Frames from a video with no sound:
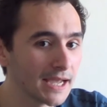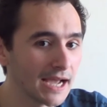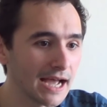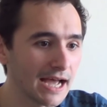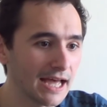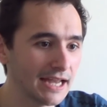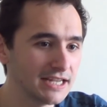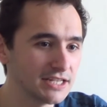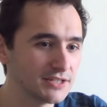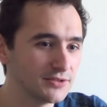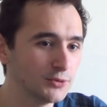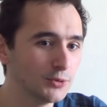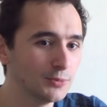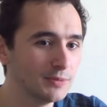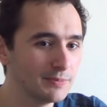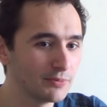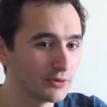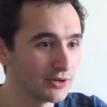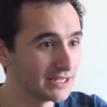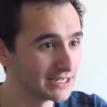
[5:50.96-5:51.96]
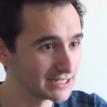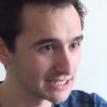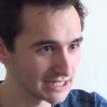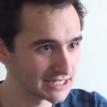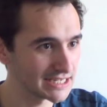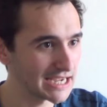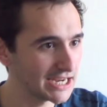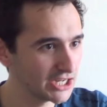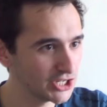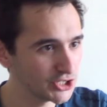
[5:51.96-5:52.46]
And it's normally pretty
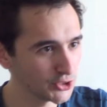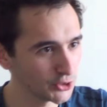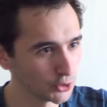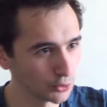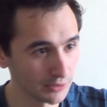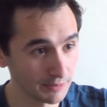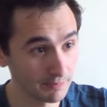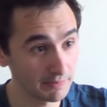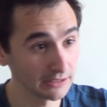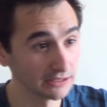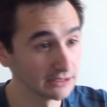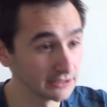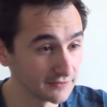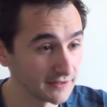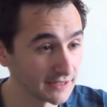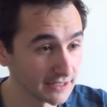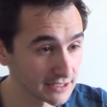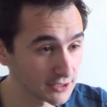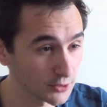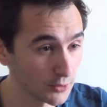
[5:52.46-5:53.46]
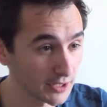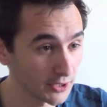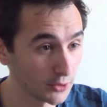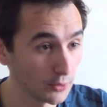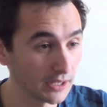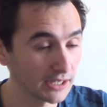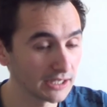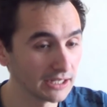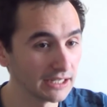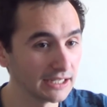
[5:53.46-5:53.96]
instantaneous. You can rebuild things quite
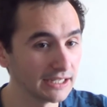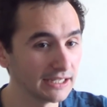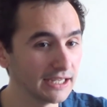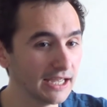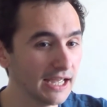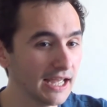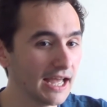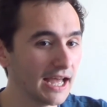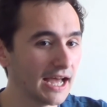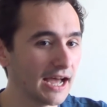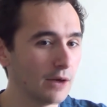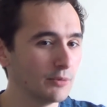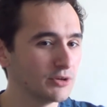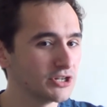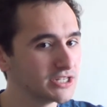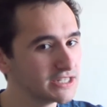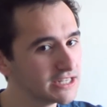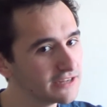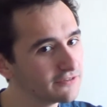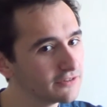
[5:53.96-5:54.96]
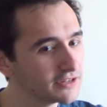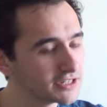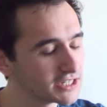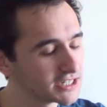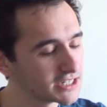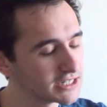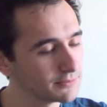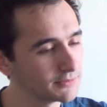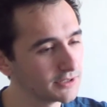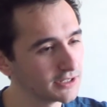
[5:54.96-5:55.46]
quickly, which is different to
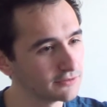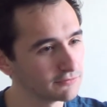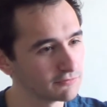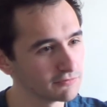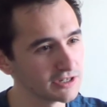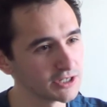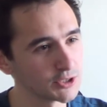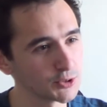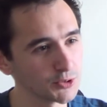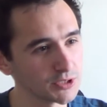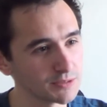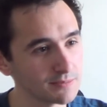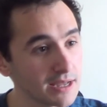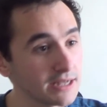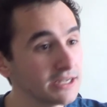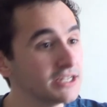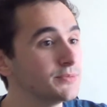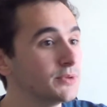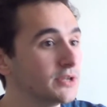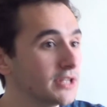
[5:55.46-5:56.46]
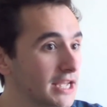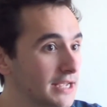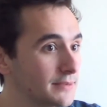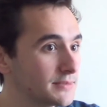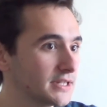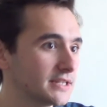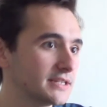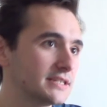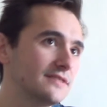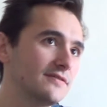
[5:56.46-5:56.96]
some kind of resource management
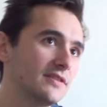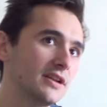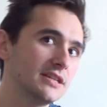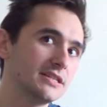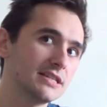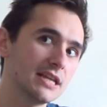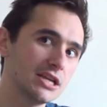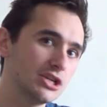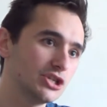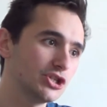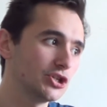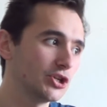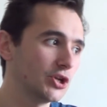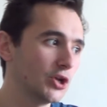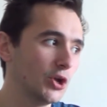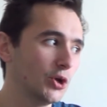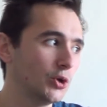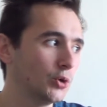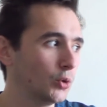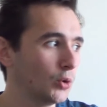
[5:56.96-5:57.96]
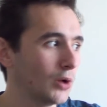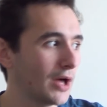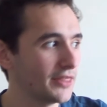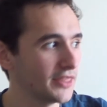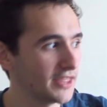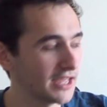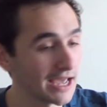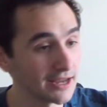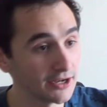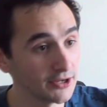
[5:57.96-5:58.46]
games like Civilization or
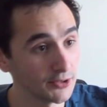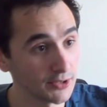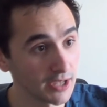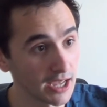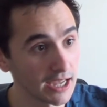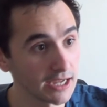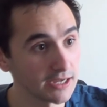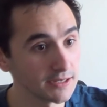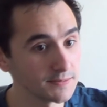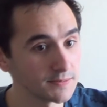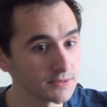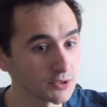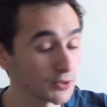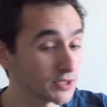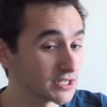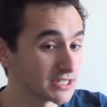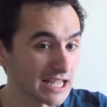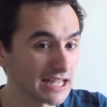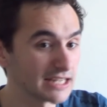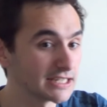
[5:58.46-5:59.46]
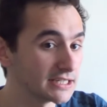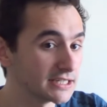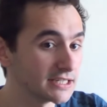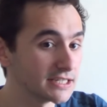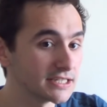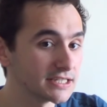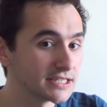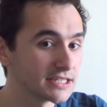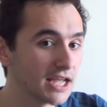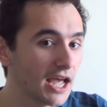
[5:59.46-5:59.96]
the Anno games or
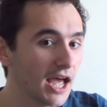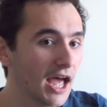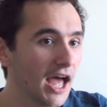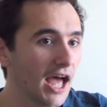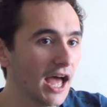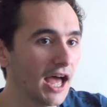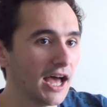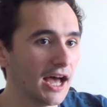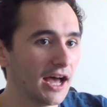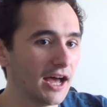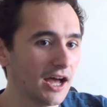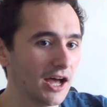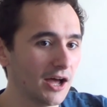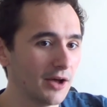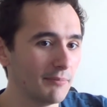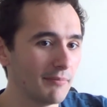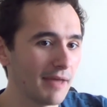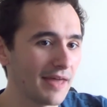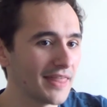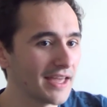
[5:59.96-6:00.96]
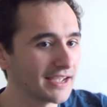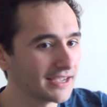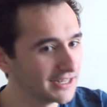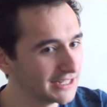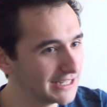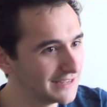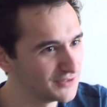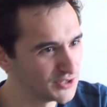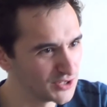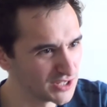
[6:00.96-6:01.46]
Settlers. And that kind
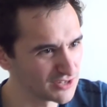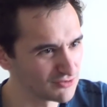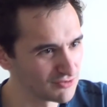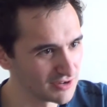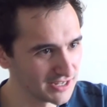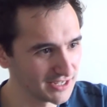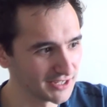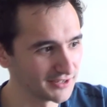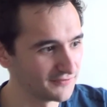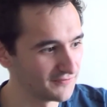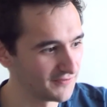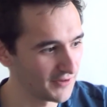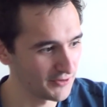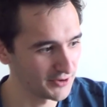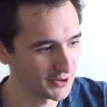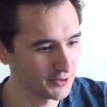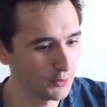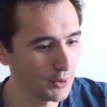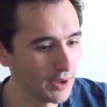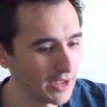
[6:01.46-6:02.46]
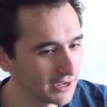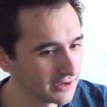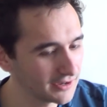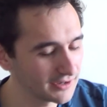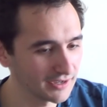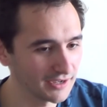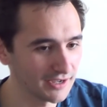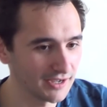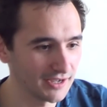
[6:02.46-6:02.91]
of gives you this really kind of very quick,